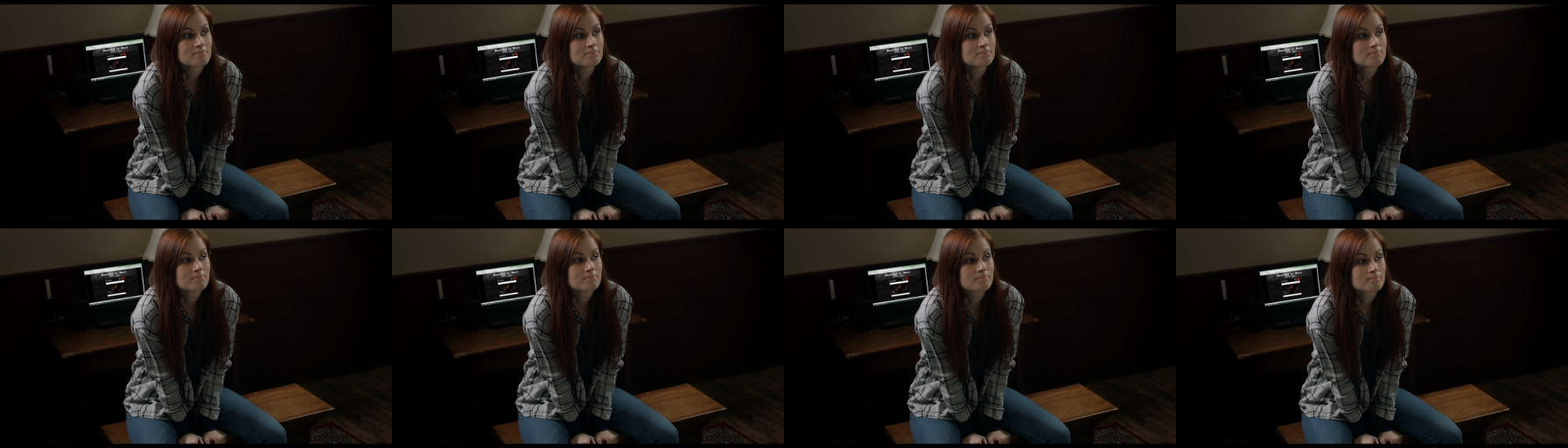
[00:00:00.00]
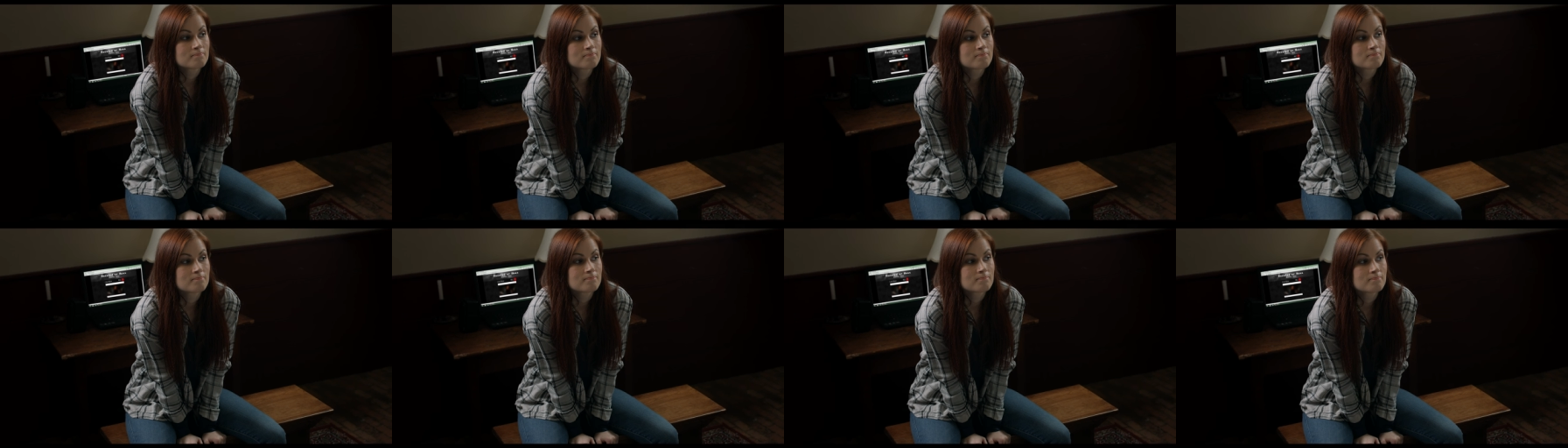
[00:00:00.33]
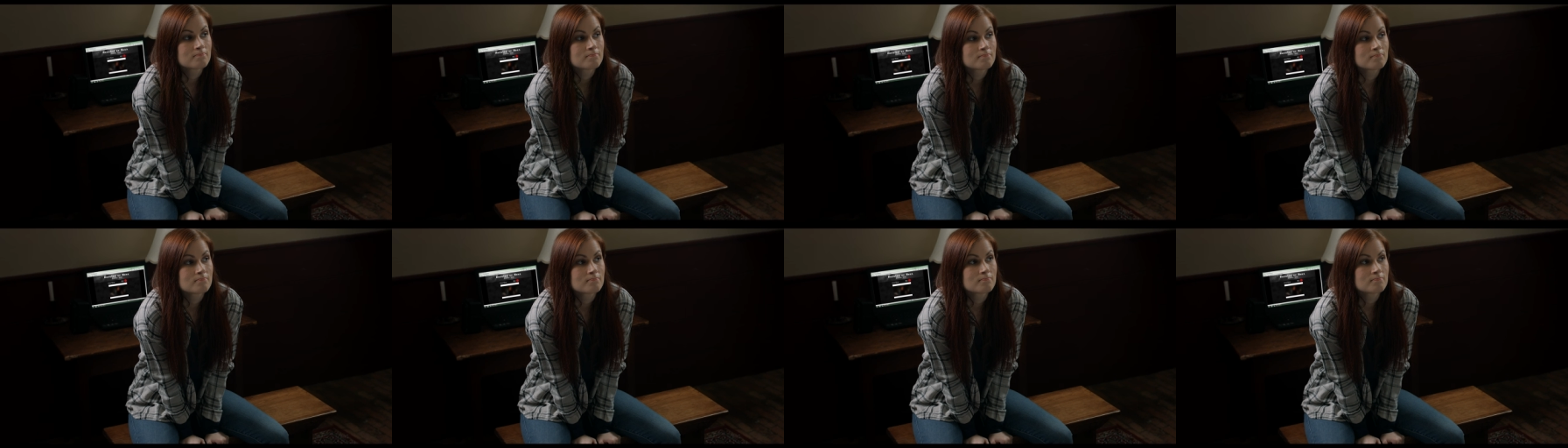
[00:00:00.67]
tomorrow or
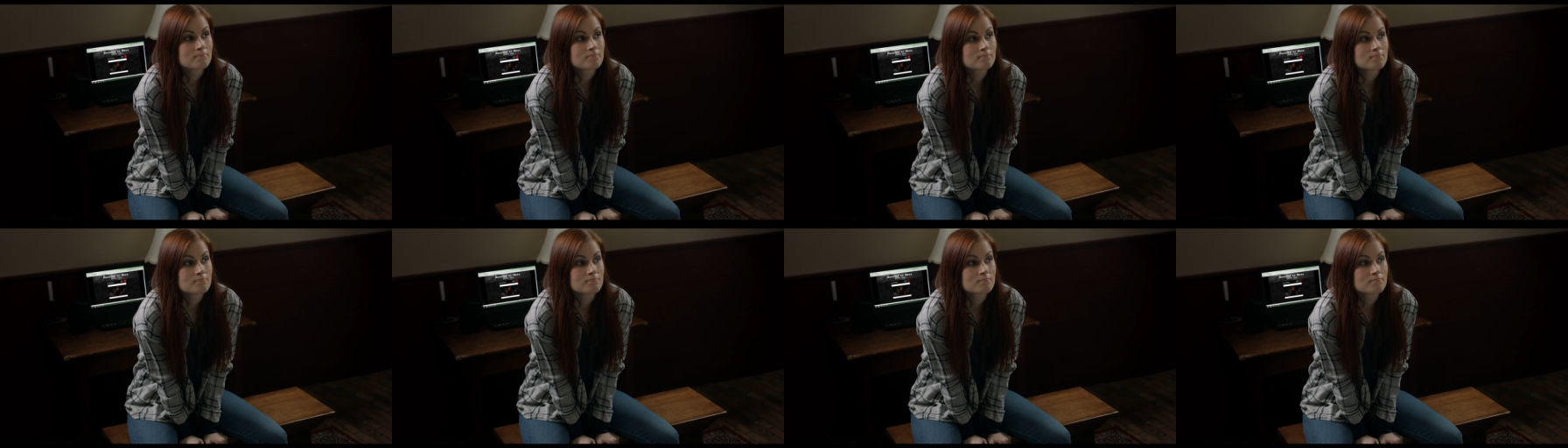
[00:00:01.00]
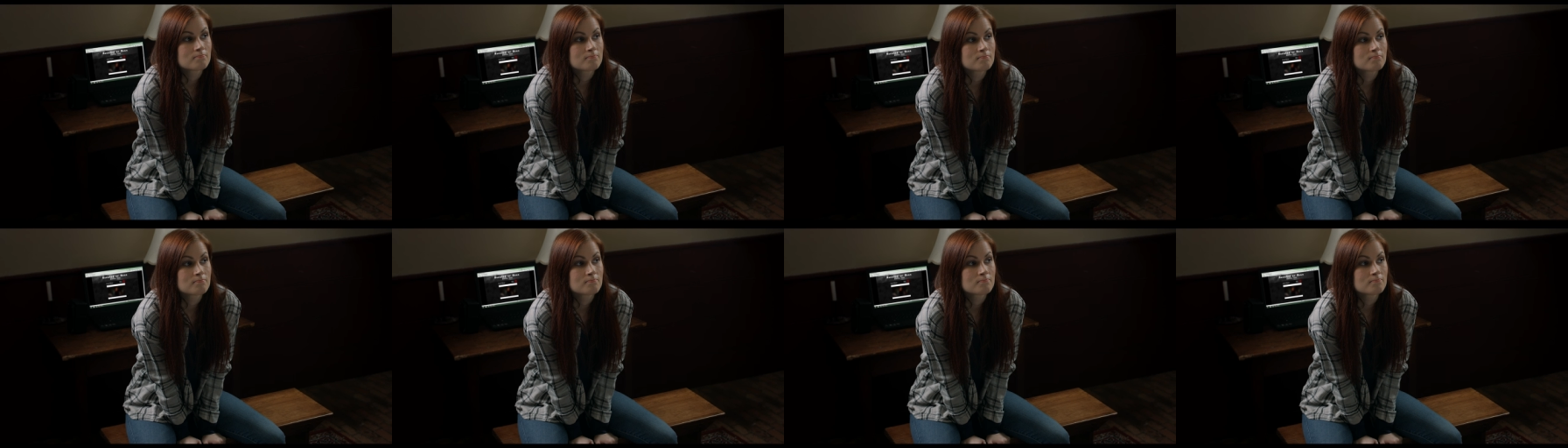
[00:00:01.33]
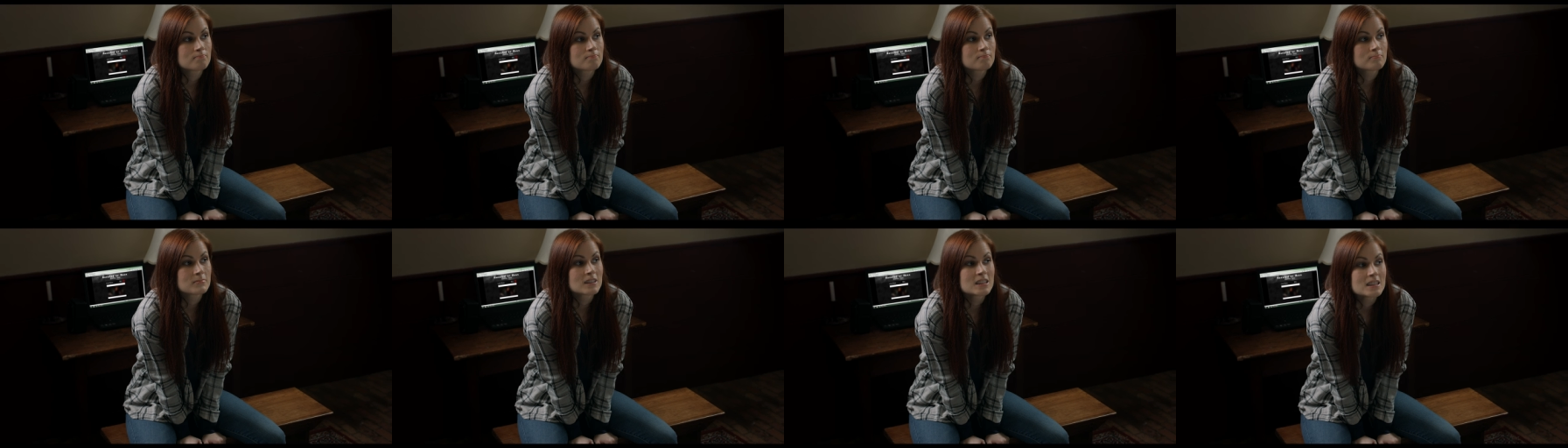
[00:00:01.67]
the next day.
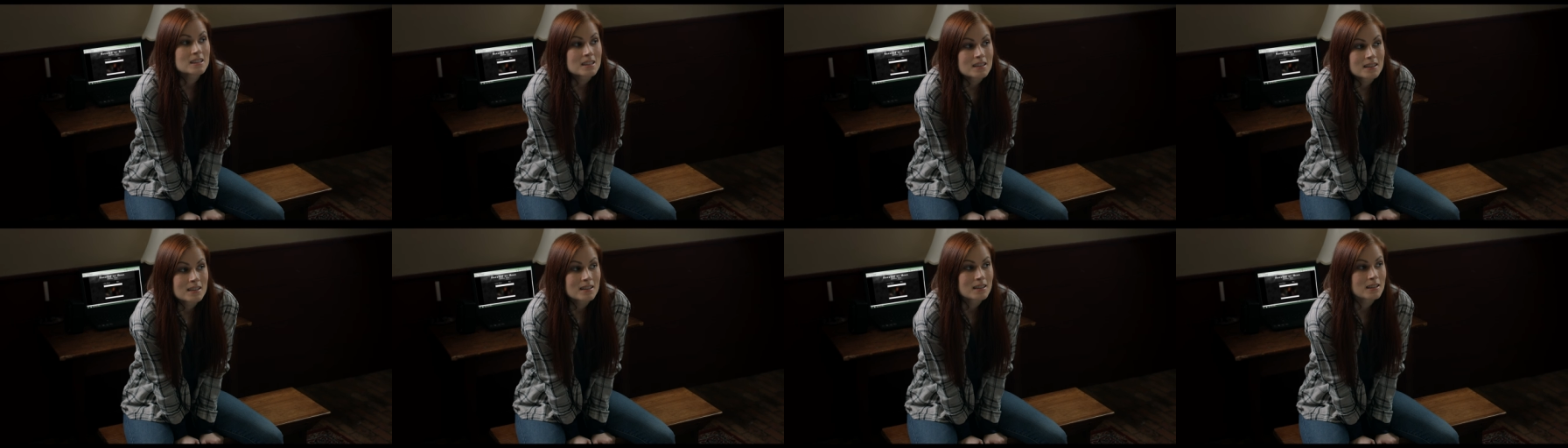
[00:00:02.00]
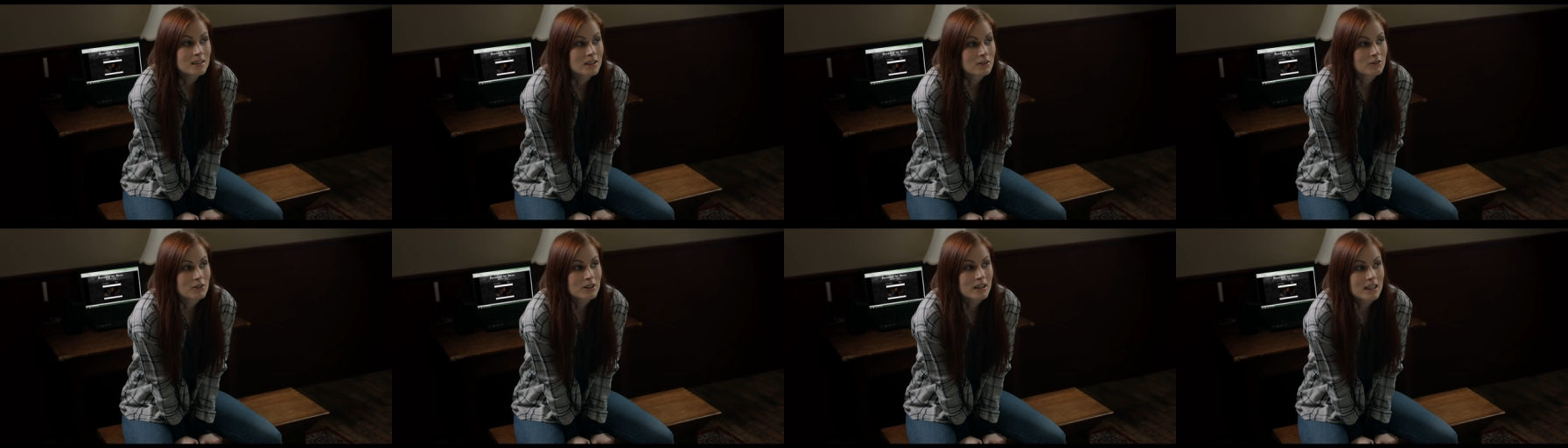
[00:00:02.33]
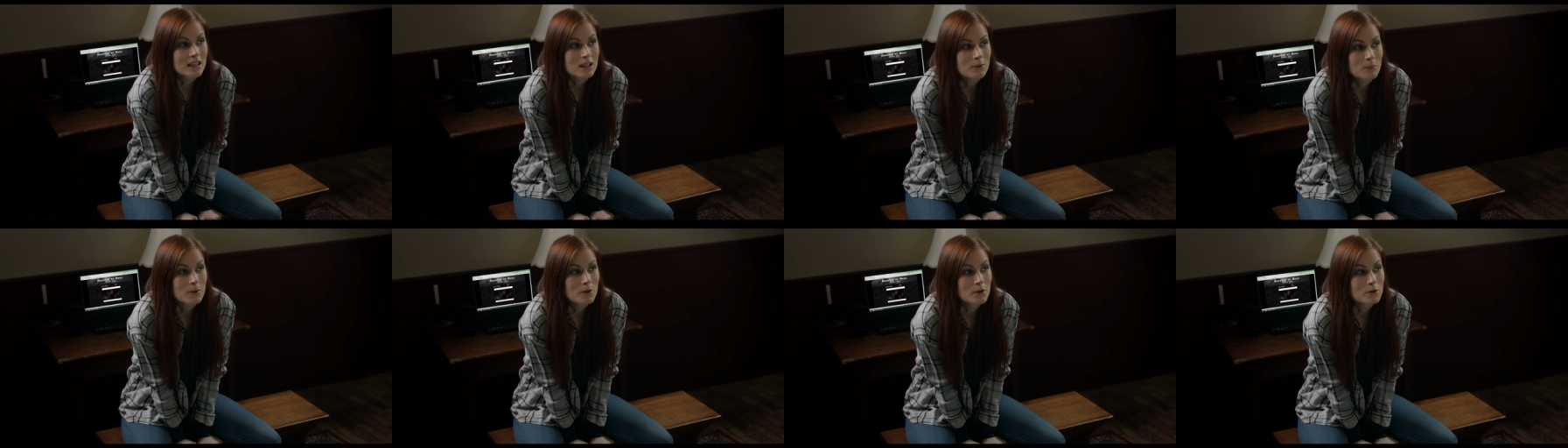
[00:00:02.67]
You ever
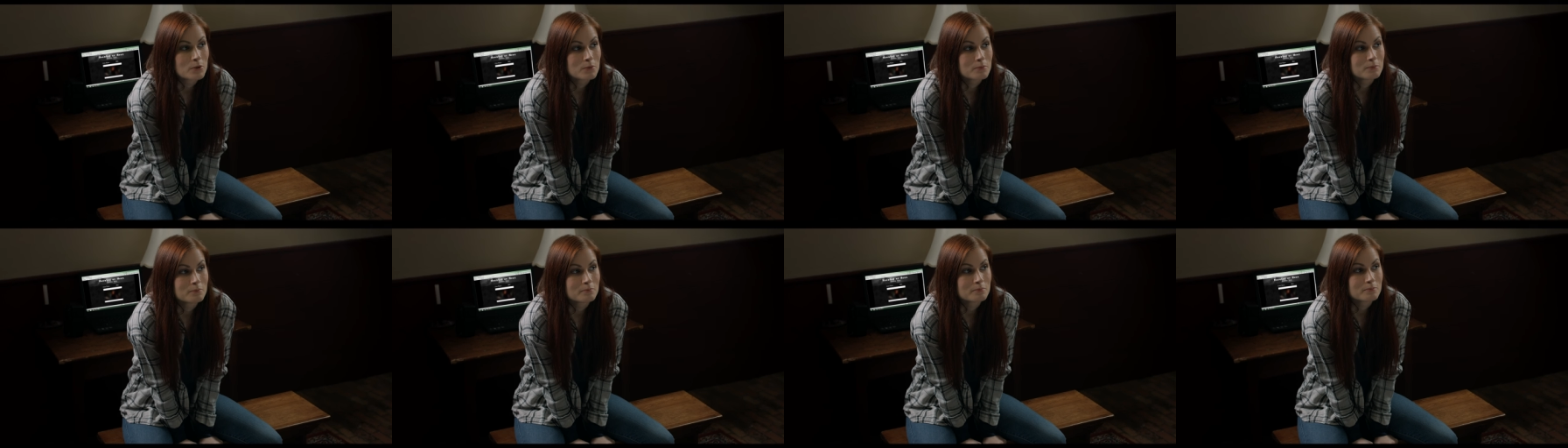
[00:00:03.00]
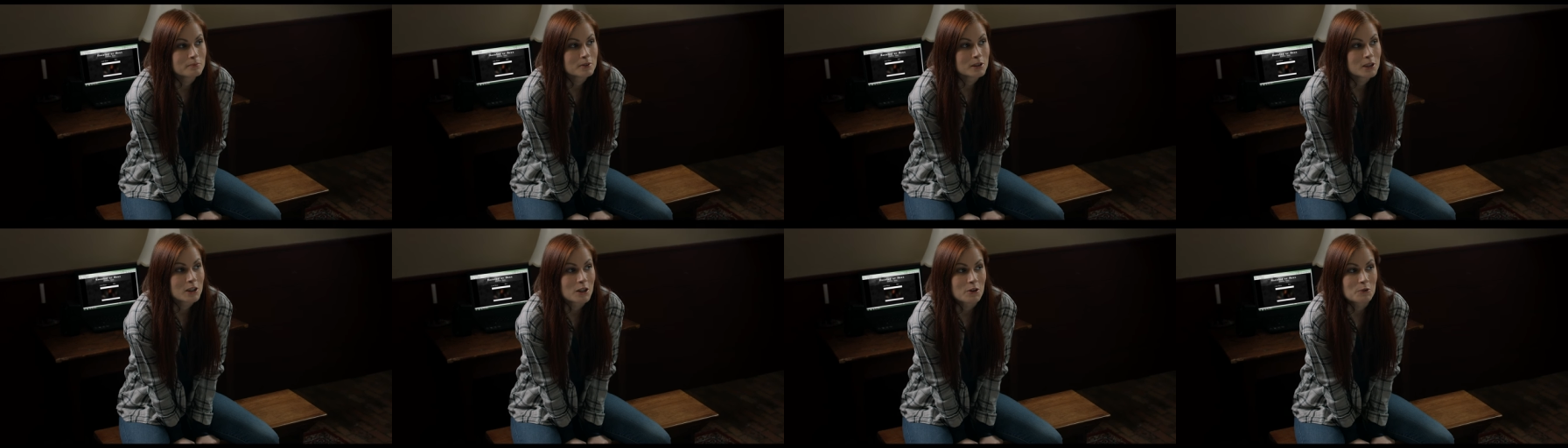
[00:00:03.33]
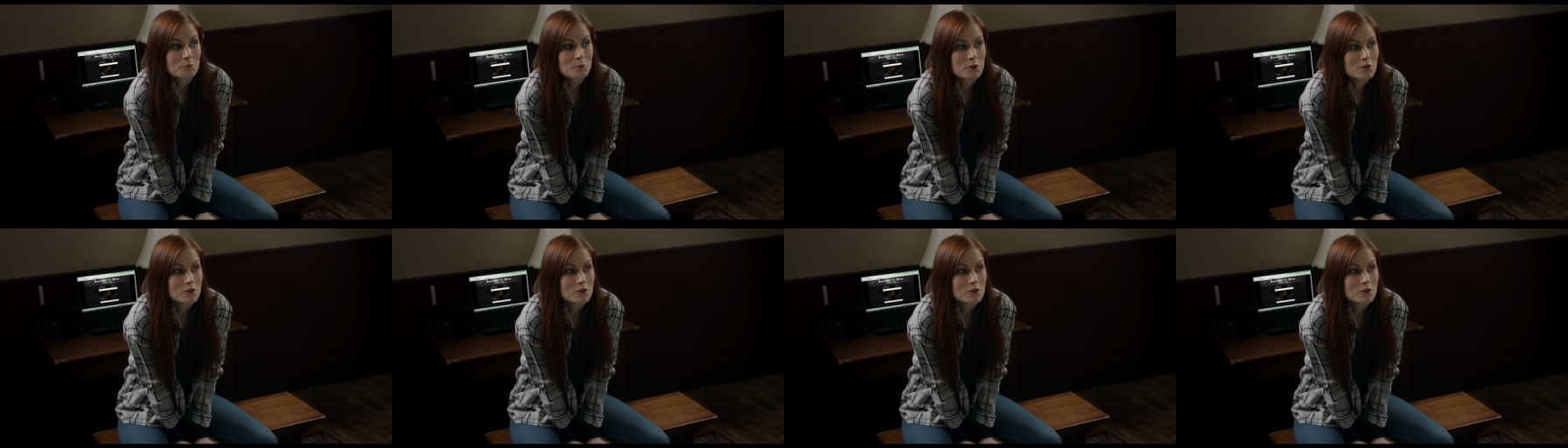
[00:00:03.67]
think about you know,